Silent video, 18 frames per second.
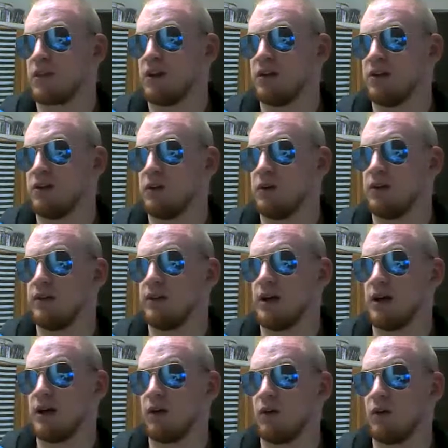doing
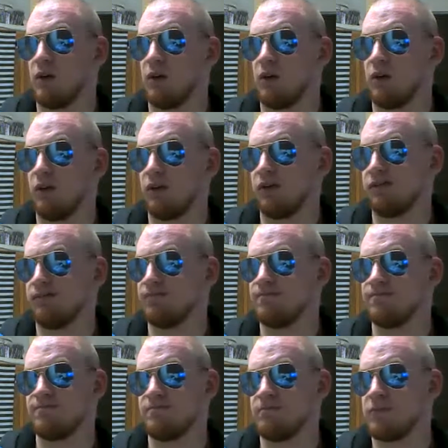that whole
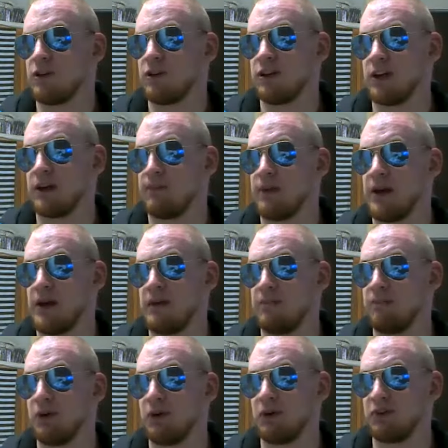
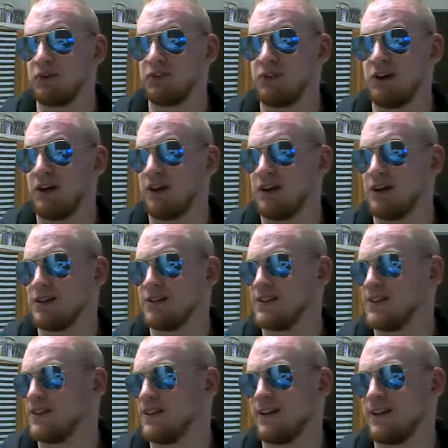clickbait bullshit, and
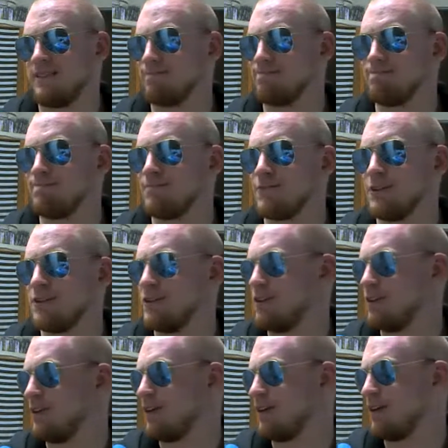it's like,
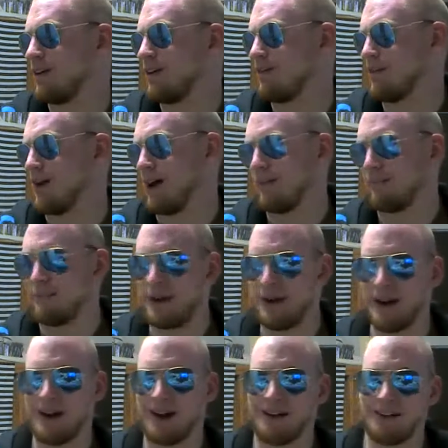come on,
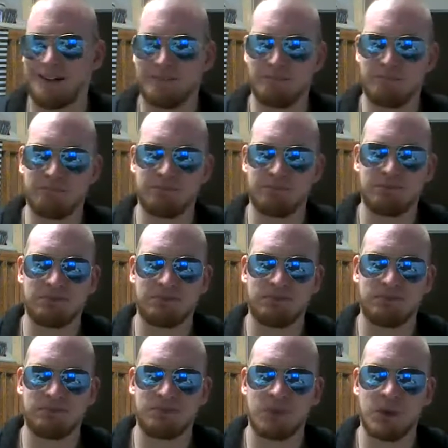man.
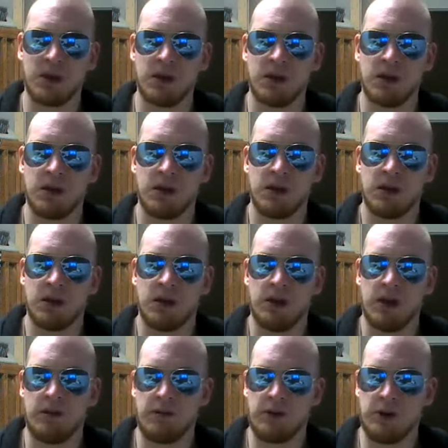
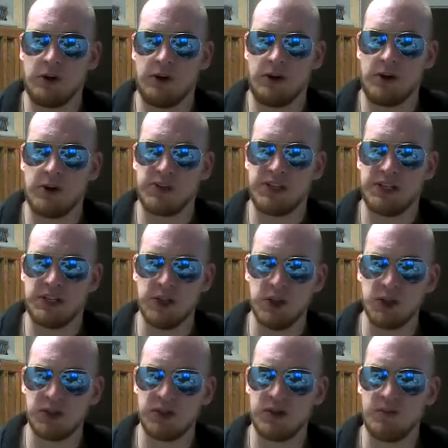If you're using
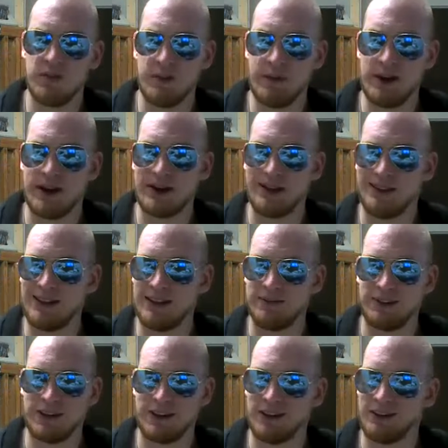YouTube to make a
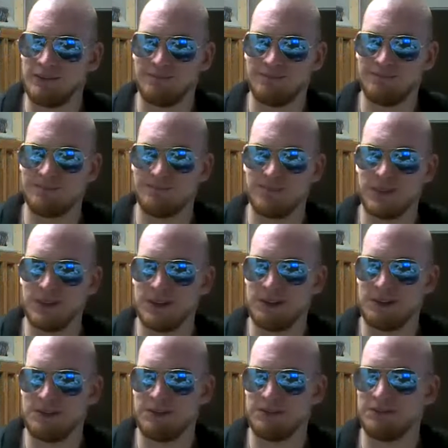living,
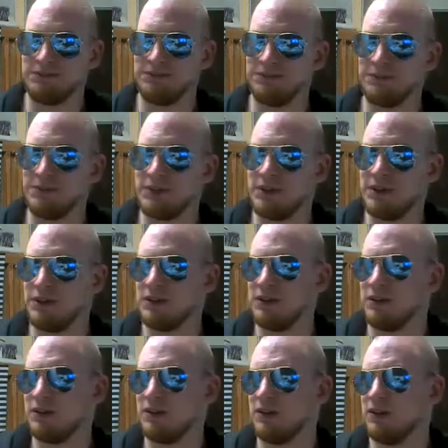then
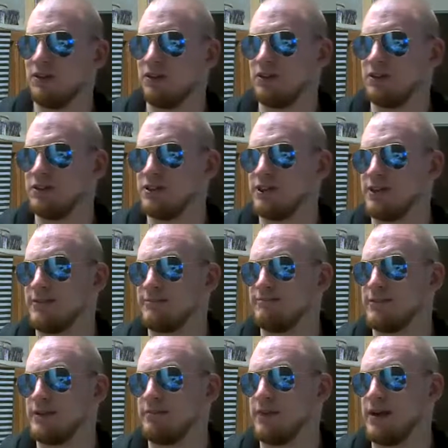you shouldn't
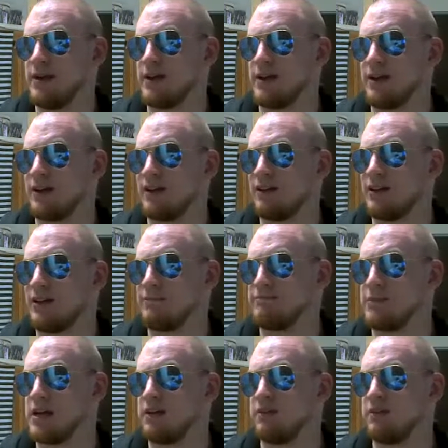be making clickbait